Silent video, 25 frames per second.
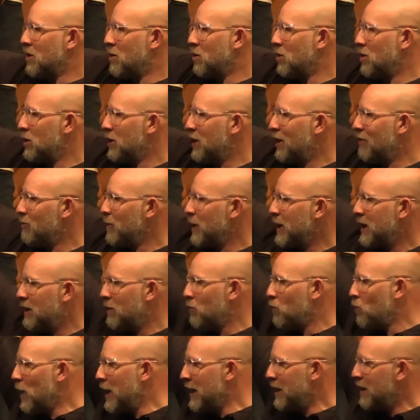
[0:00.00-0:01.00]
corner. Everybody
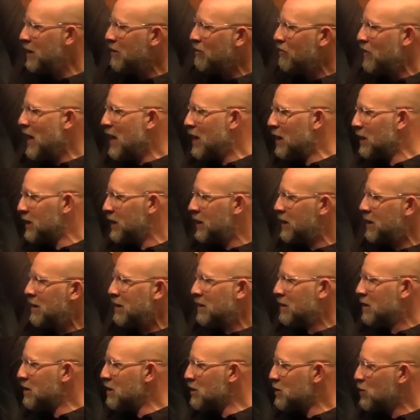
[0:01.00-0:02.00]
wave Ellie.
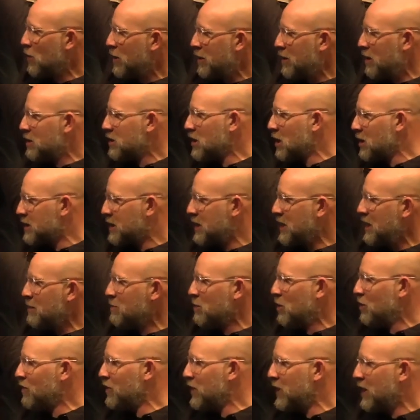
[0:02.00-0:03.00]
There's our
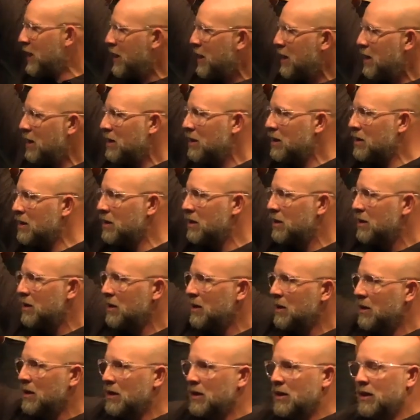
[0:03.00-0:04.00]
team over there.
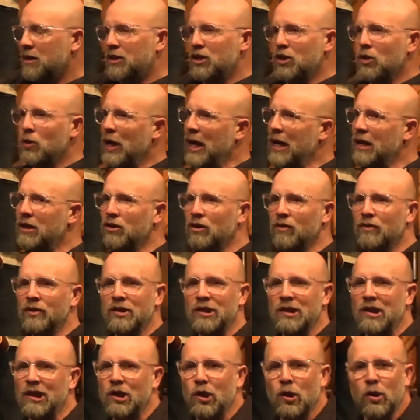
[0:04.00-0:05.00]
You head over
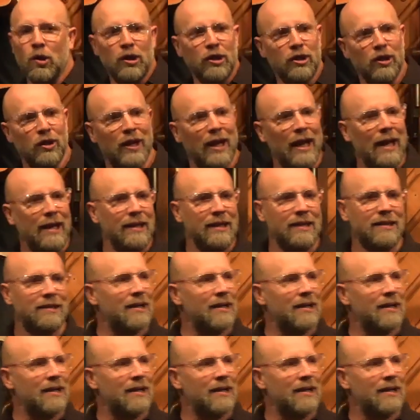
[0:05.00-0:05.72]
to the corner at any